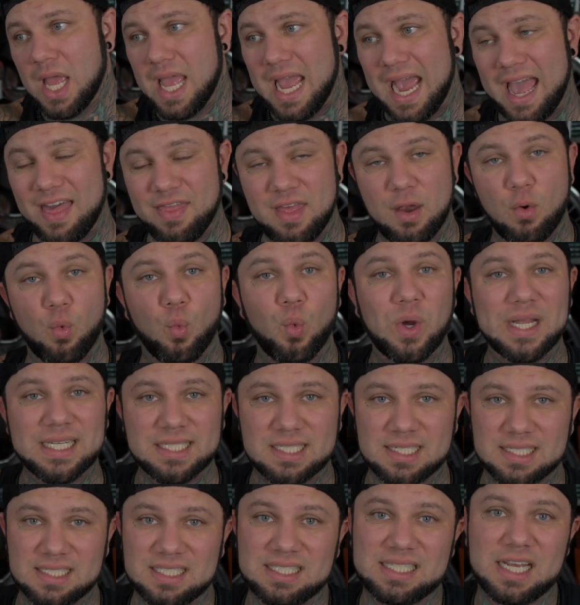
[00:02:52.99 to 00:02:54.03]
and then when
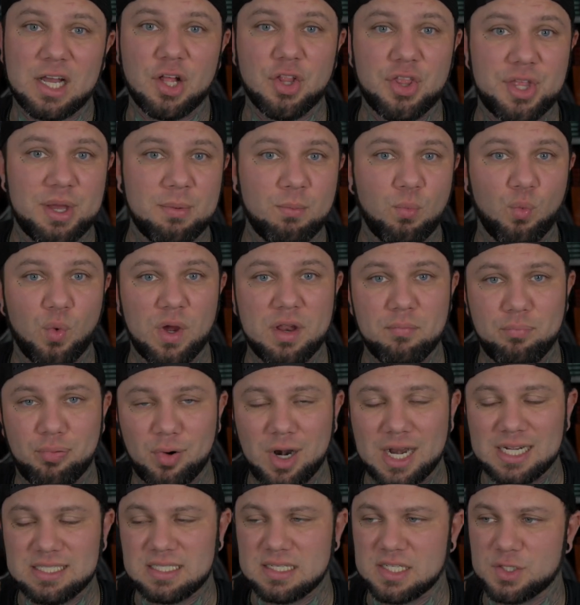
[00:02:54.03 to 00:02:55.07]
to sell them when
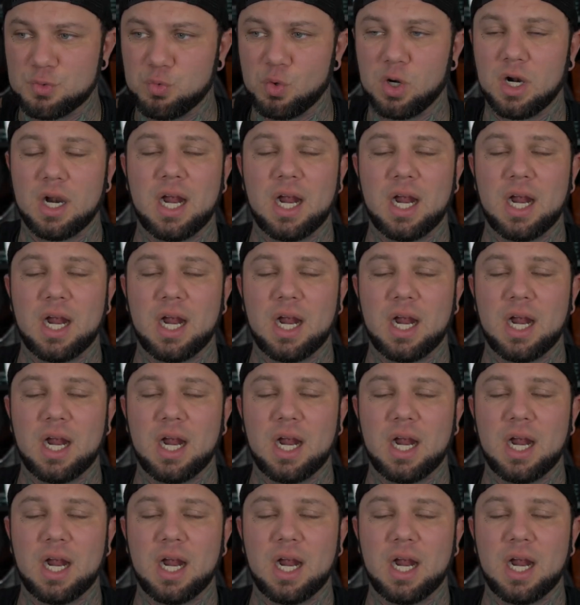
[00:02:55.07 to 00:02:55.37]
prices were